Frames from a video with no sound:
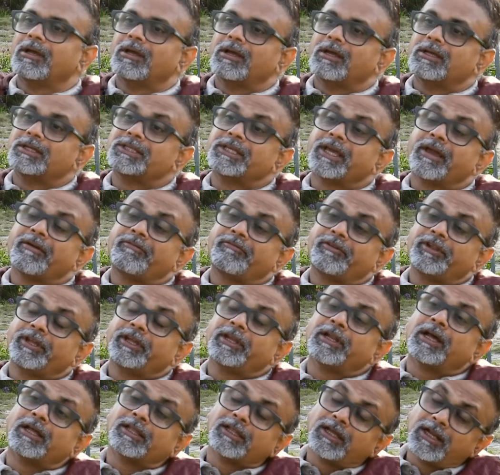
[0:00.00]
safety
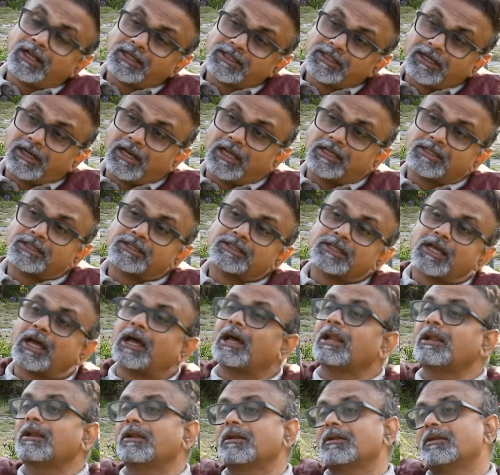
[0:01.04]
in other asset classes
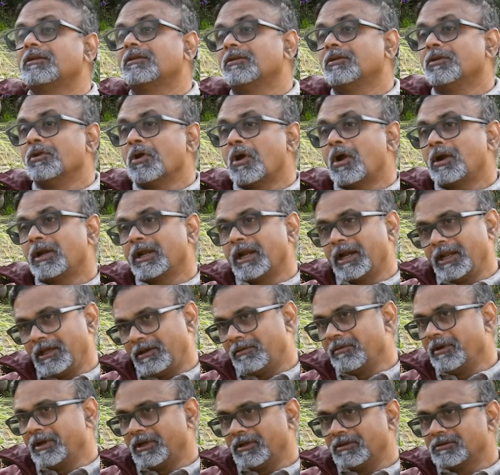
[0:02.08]
are not
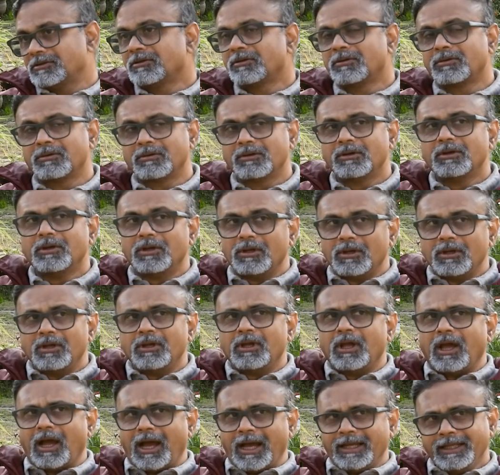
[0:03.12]
adequate. So,
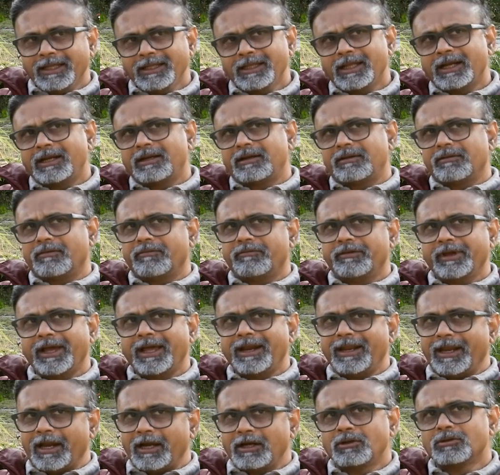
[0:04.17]
I think that we are
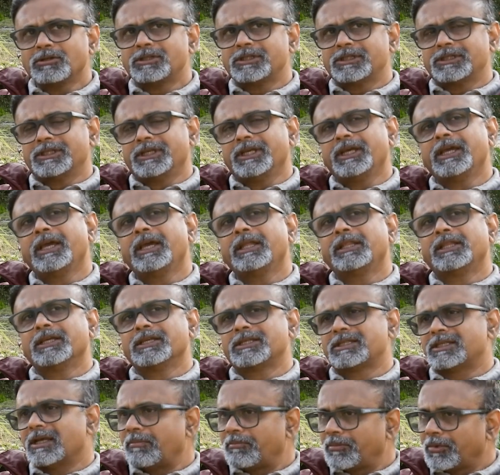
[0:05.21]
yet to see
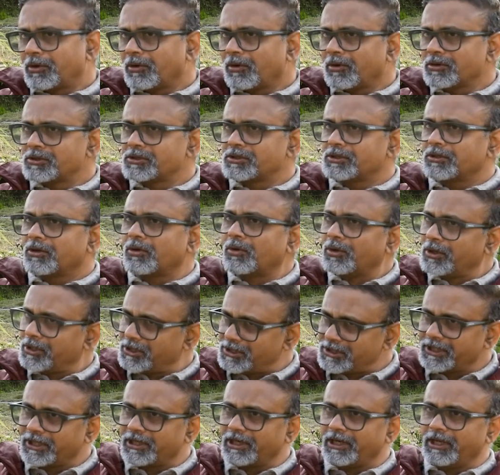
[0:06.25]
this approach
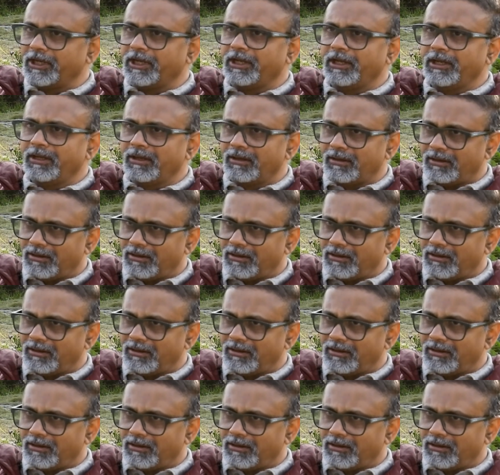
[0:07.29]
holistically,